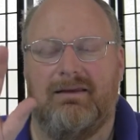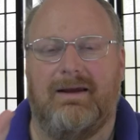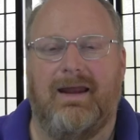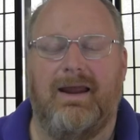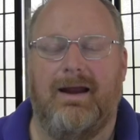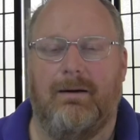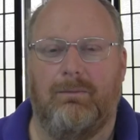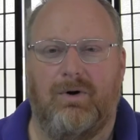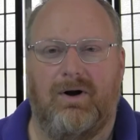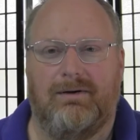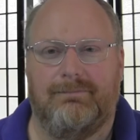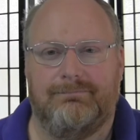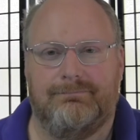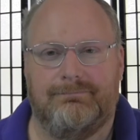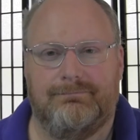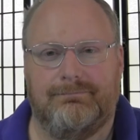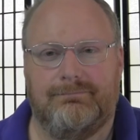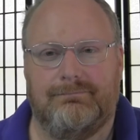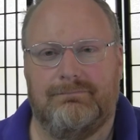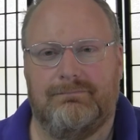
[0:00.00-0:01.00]
camera.
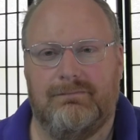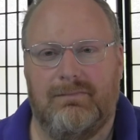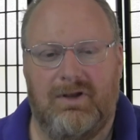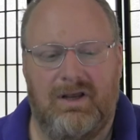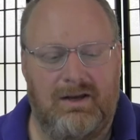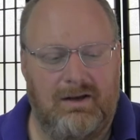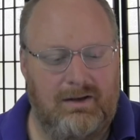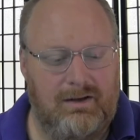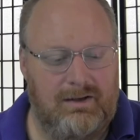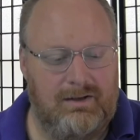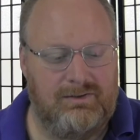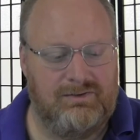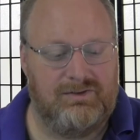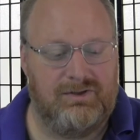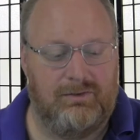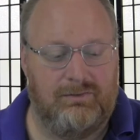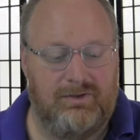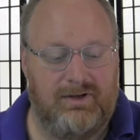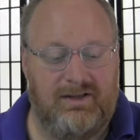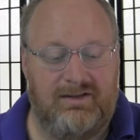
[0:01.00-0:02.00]

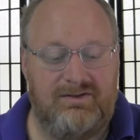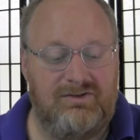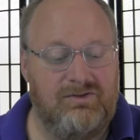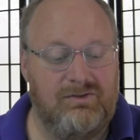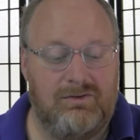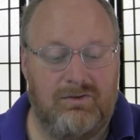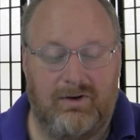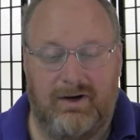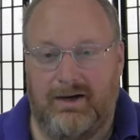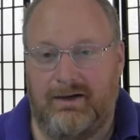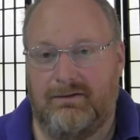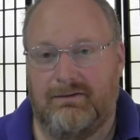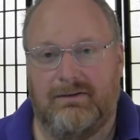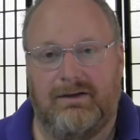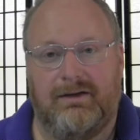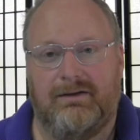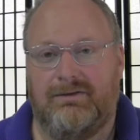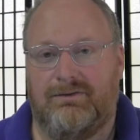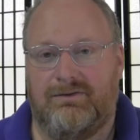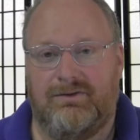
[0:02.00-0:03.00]
So now this is great,
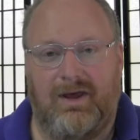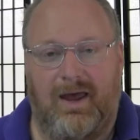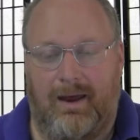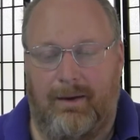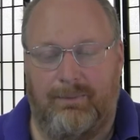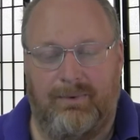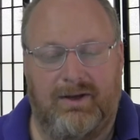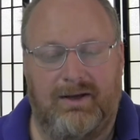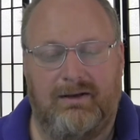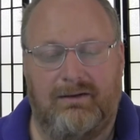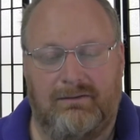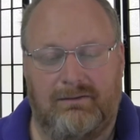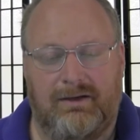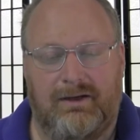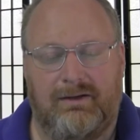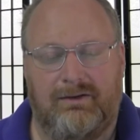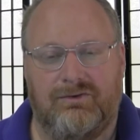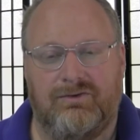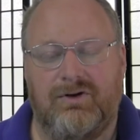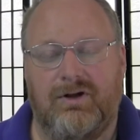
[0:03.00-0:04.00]
and this is happy,
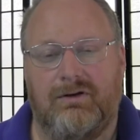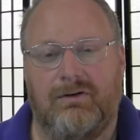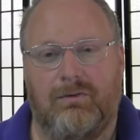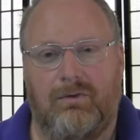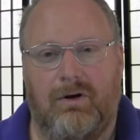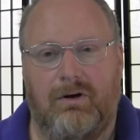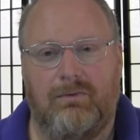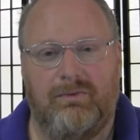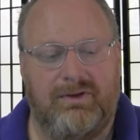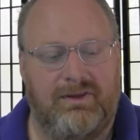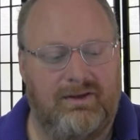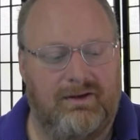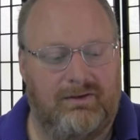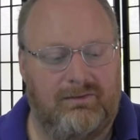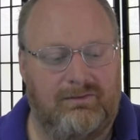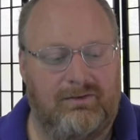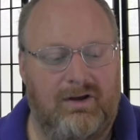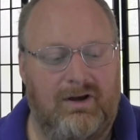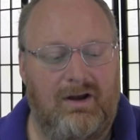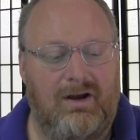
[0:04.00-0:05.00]
and there's nothing wrong with
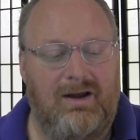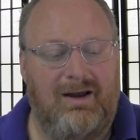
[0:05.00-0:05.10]
this,